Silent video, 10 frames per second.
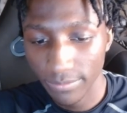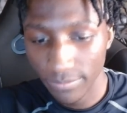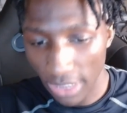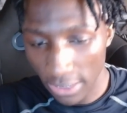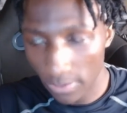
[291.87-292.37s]

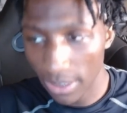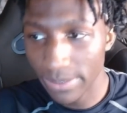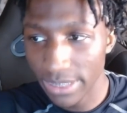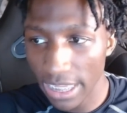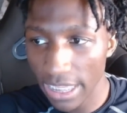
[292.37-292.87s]
That's what I'm
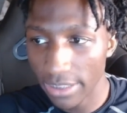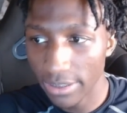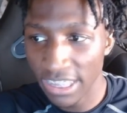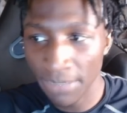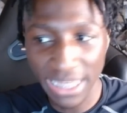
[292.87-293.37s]
saying.
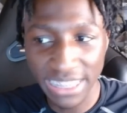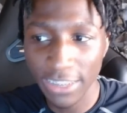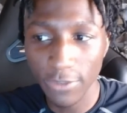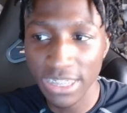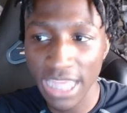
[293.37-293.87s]
She might
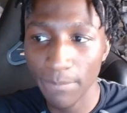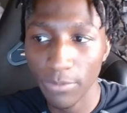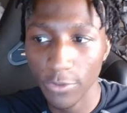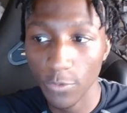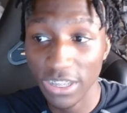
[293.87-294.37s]
still snap
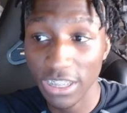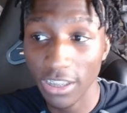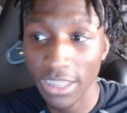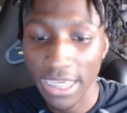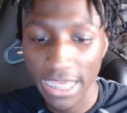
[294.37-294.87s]
on you.
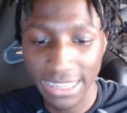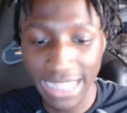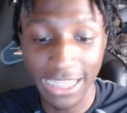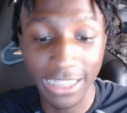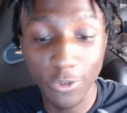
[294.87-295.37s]
It's
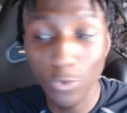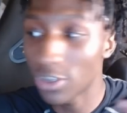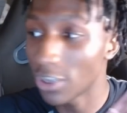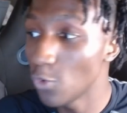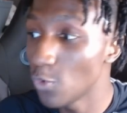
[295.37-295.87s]
like a
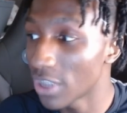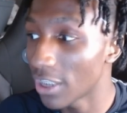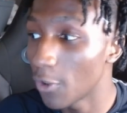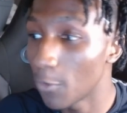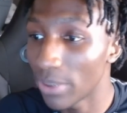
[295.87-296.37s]
lose-lose a
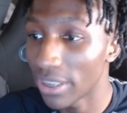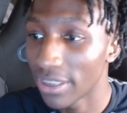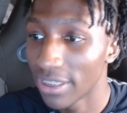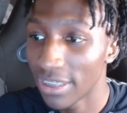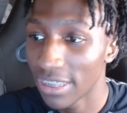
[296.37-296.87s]
little bit.
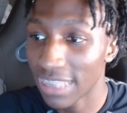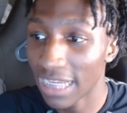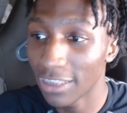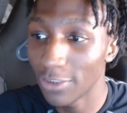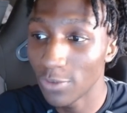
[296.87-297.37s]
It's like
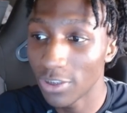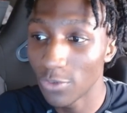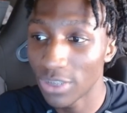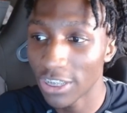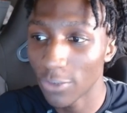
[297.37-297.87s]
a
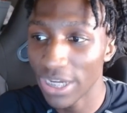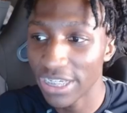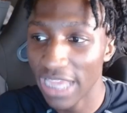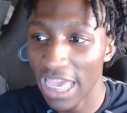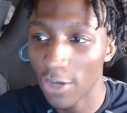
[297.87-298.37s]
lose-lose
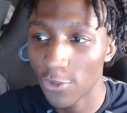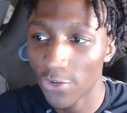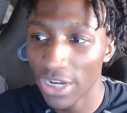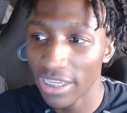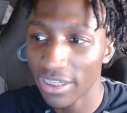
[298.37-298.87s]
situation. L
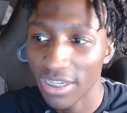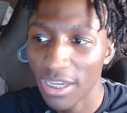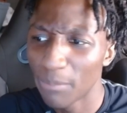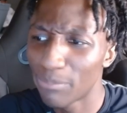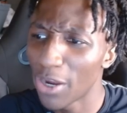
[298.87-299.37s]
drink,
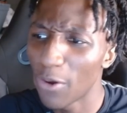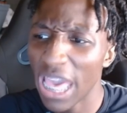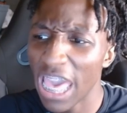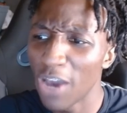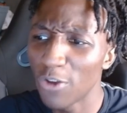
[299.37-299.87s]
Bro,
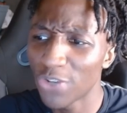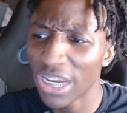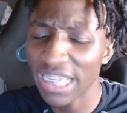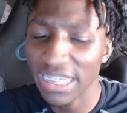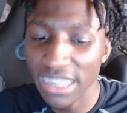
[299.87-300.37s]
L
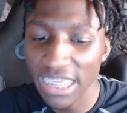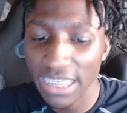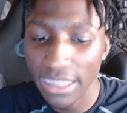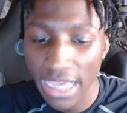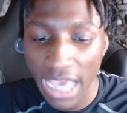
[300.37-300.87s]
drinking
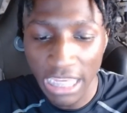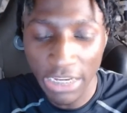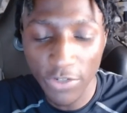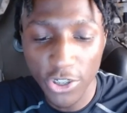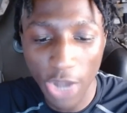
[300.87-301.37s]
D. I
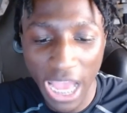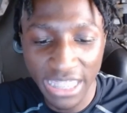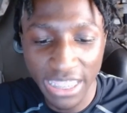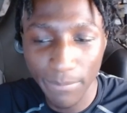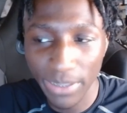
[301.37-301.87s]
never
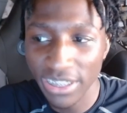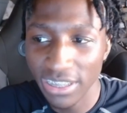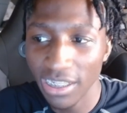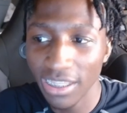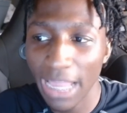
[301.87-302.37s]
tried it, but it
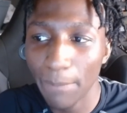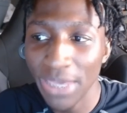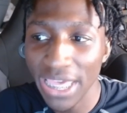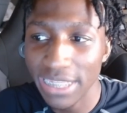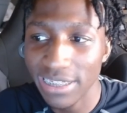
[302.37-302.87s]
just looked like
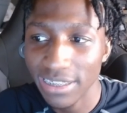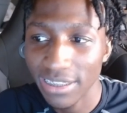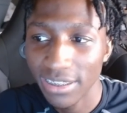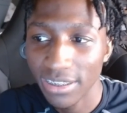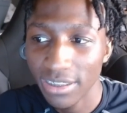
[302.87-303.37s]
piss.
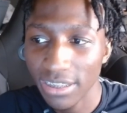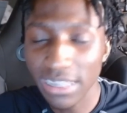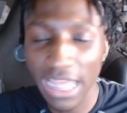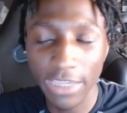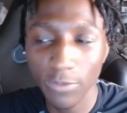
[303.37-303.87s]
It's
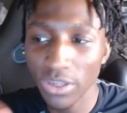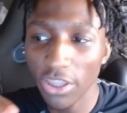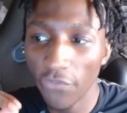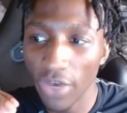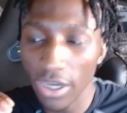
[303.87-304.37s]
like, what the fuck?